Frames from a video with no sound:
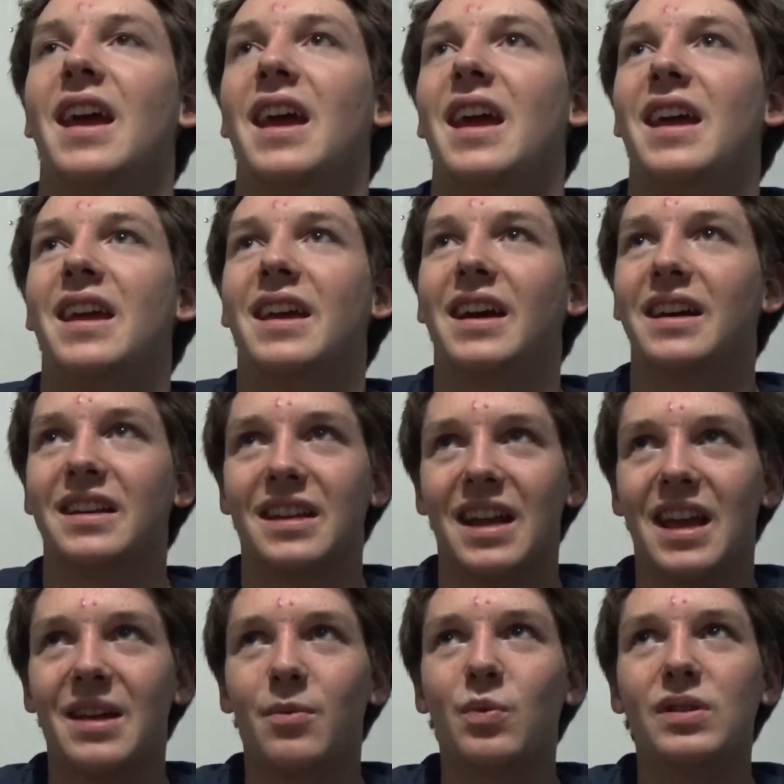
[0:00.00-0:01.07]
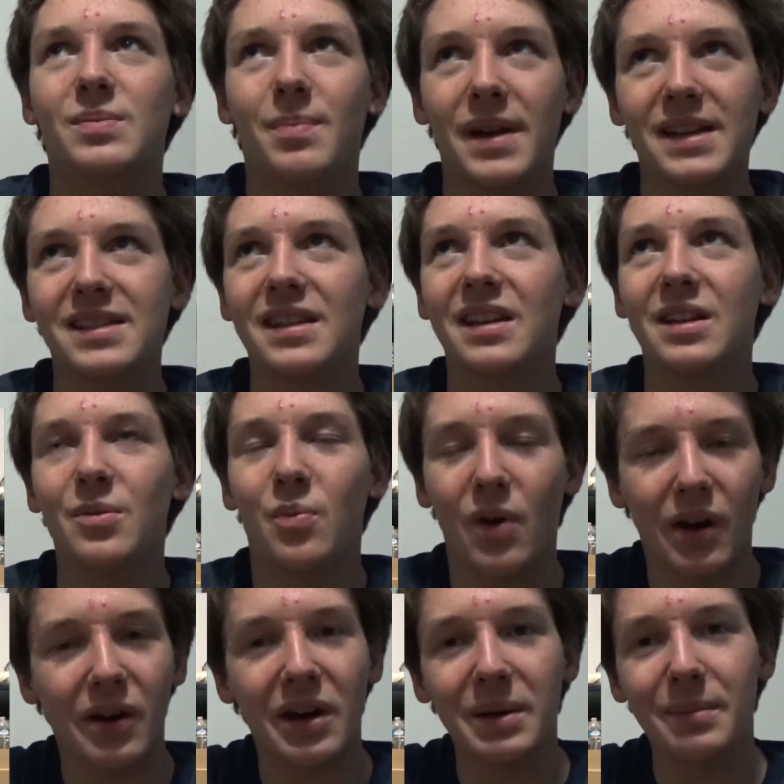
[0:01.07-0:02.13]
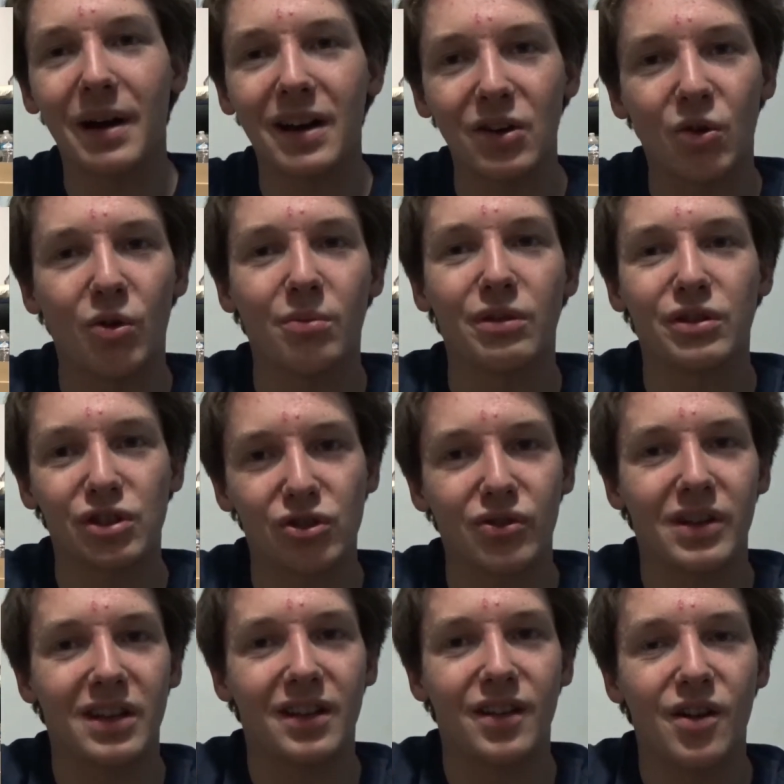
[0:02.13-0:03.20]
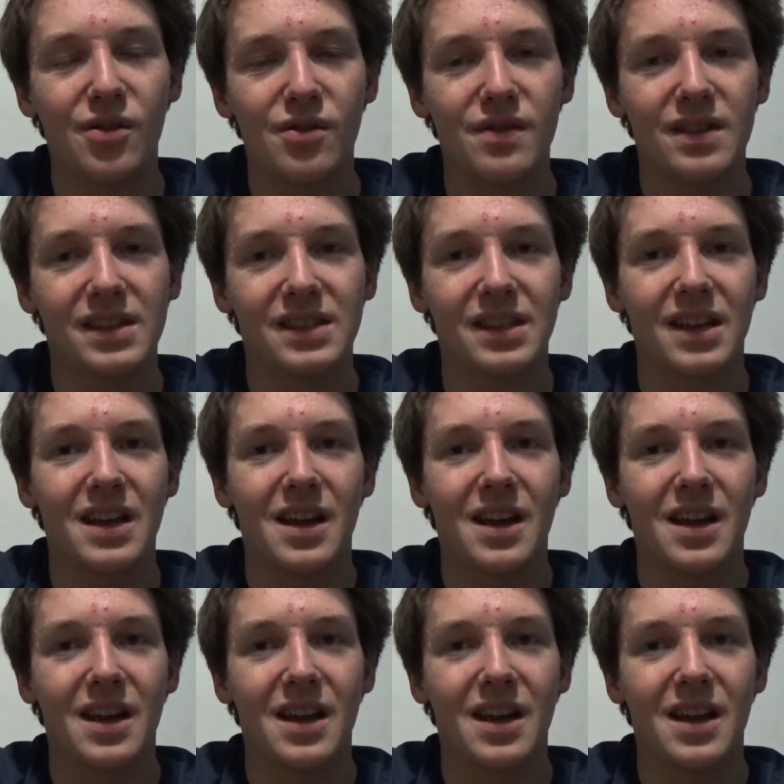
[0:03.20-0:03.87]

and it was basically wearing my normal street clothes